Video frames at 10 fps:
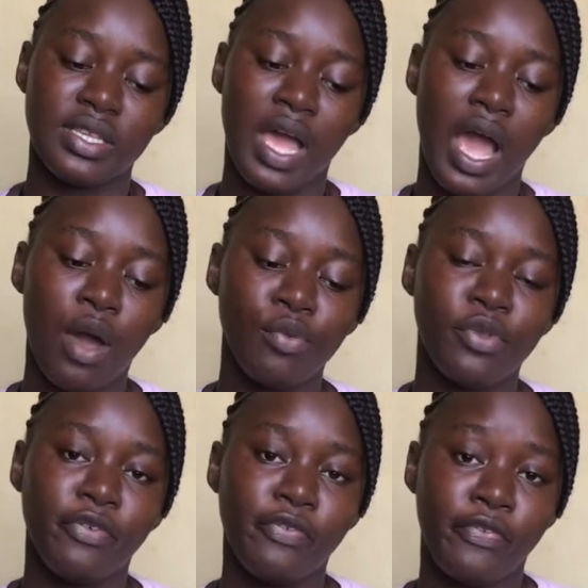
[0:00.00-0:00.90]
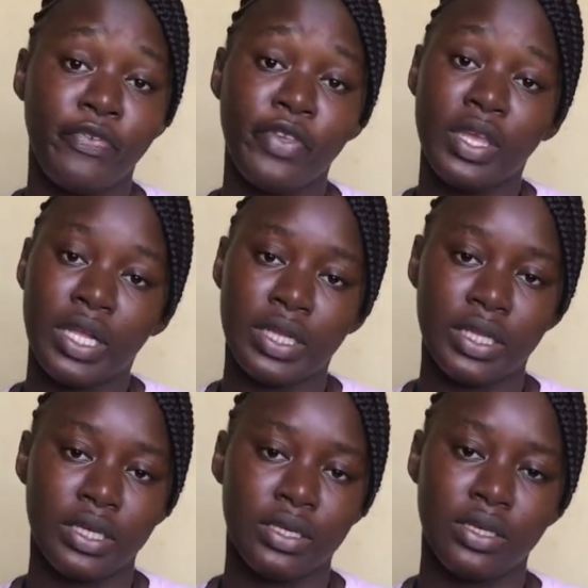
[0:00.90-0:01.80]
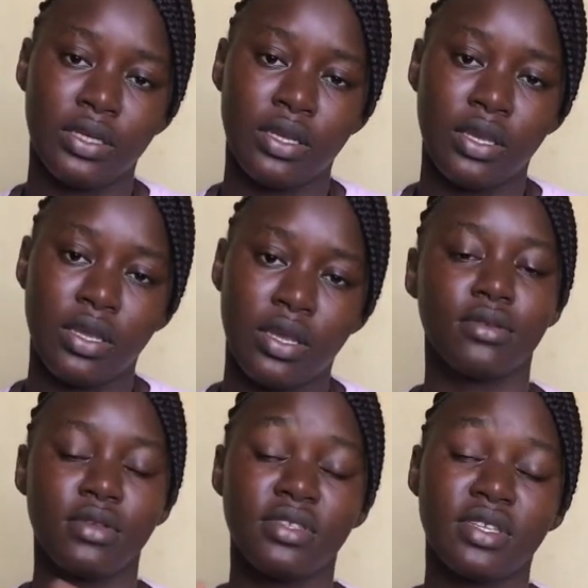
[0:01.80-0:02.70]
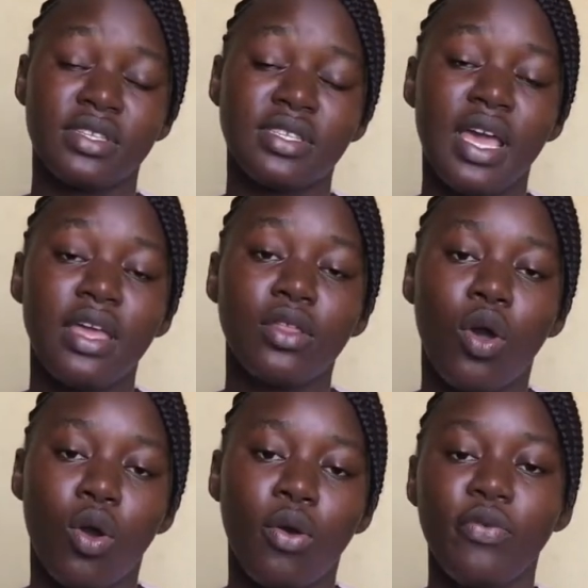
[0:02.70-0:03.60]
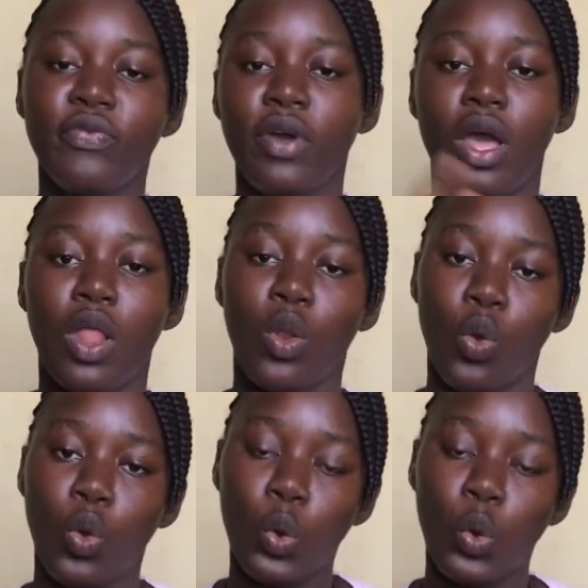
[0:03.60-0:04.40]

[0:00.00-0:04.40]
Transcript: how they feel. It's a sign of low